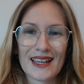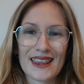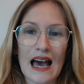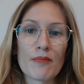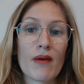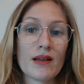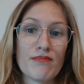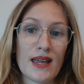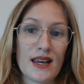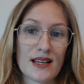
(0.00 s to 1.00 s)
That might
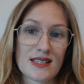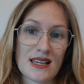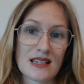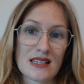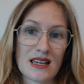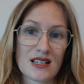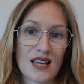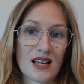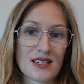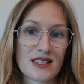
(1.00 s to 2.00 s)
mean it's easier
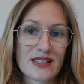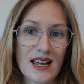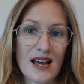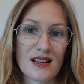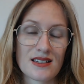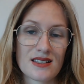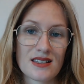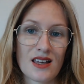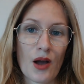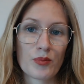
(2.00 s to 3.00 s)
to
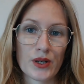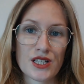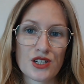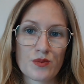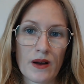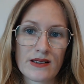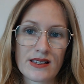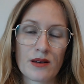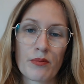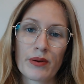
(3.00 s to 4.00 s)
understand a British person,